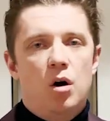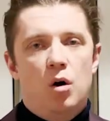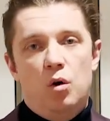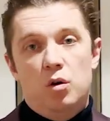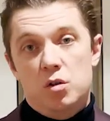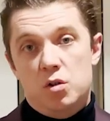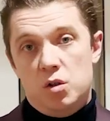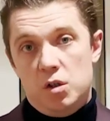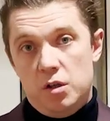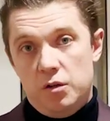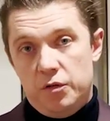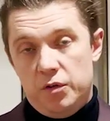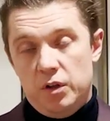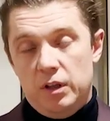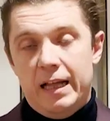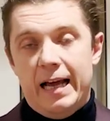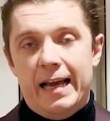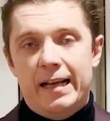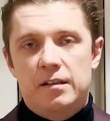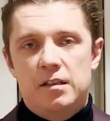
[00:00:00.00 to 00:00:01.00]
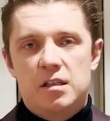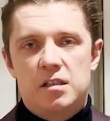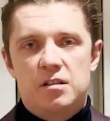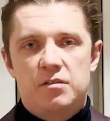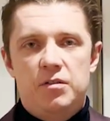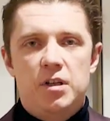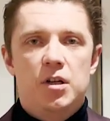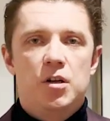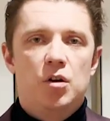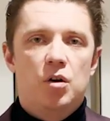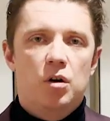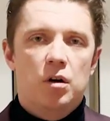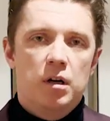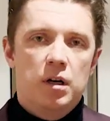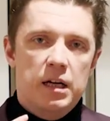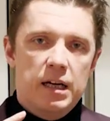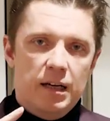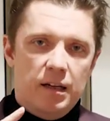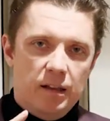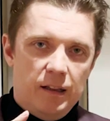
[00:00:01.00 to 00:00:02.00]
Also, if you like this video,
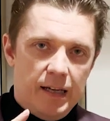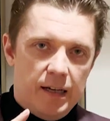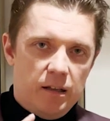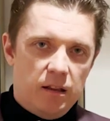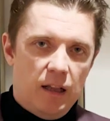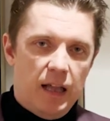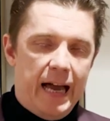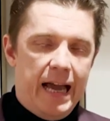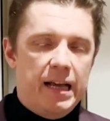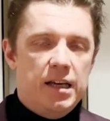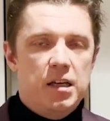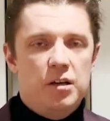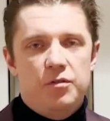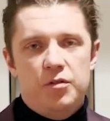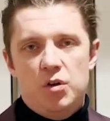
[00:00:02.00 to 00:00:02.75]
click like.